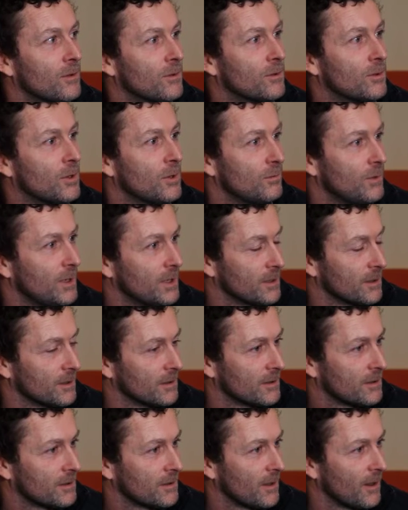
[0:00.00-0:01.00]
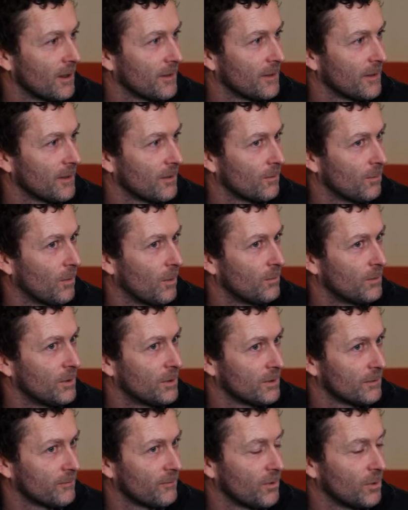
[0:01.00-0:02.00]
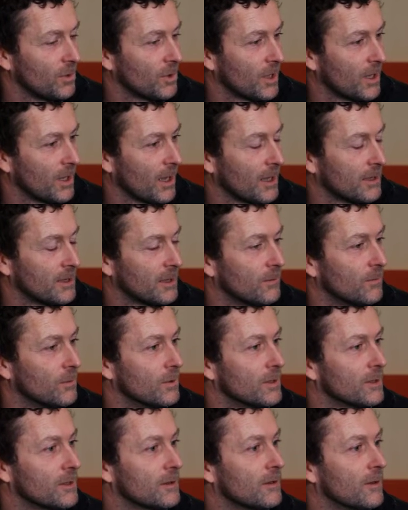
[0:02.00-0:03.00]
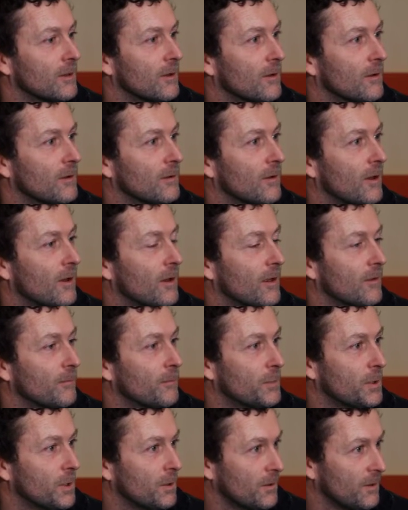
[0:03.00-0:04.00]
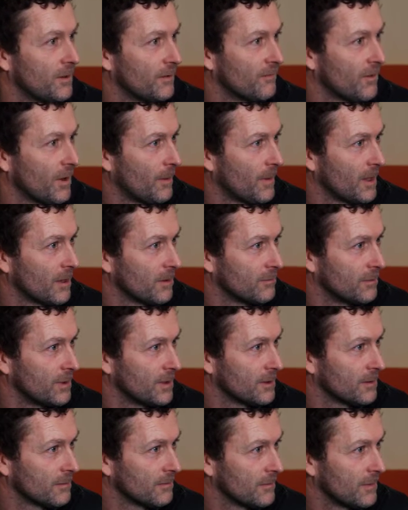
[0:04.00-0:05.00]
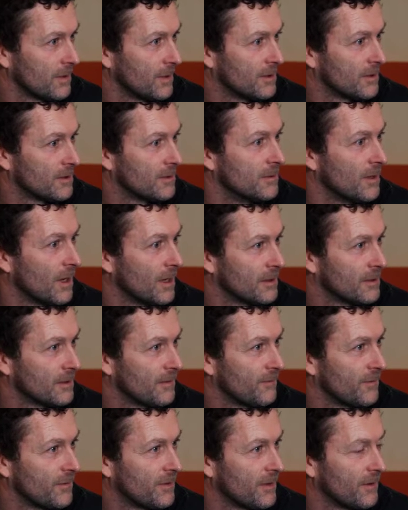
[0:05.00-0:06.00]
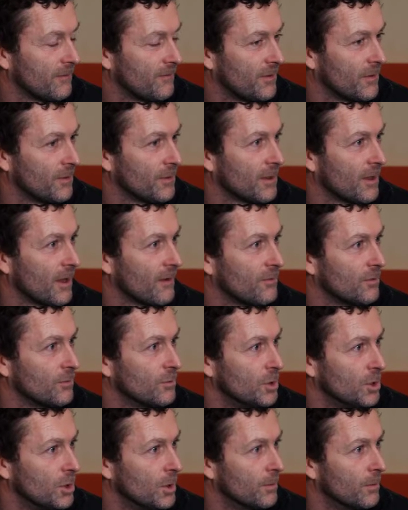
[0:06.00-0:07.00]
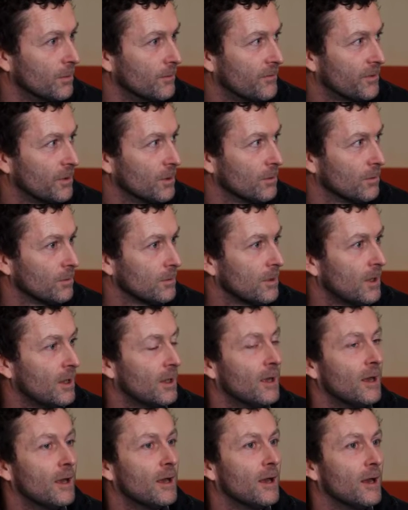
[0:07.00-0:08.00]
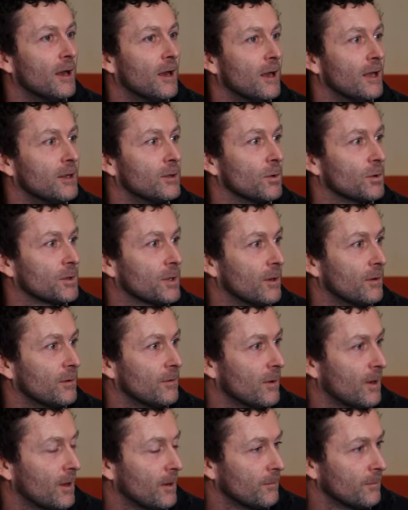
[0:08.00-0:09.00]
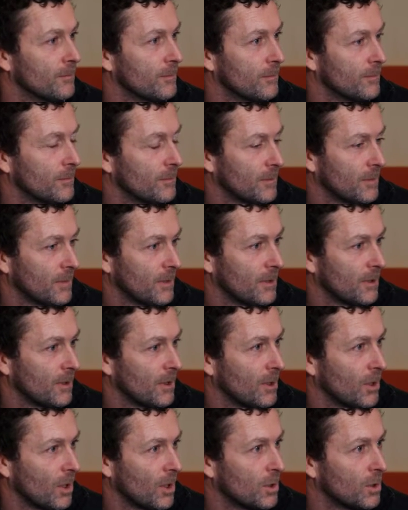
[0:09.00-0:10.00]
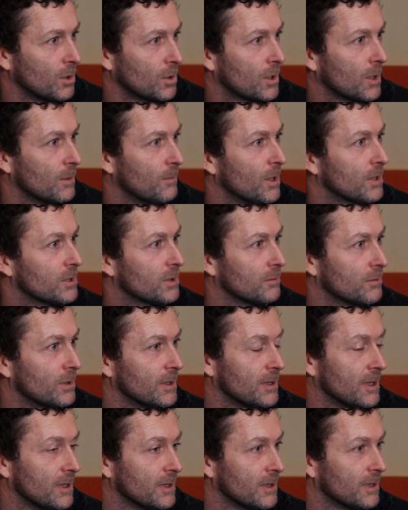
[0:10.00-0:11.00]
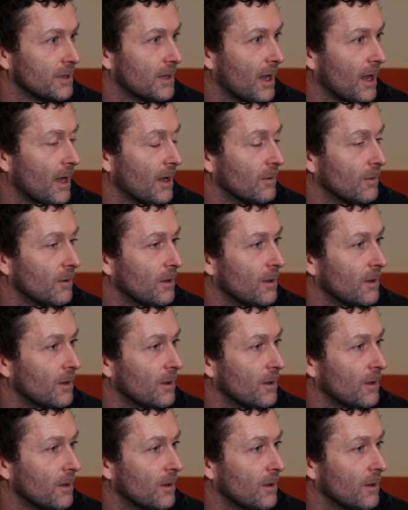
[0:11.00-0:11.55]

2 reasons. I think one reason for looking at it was purely the environmental reason. It's nice to feel that you have a renewable fuel. It's also a good commercial decision now.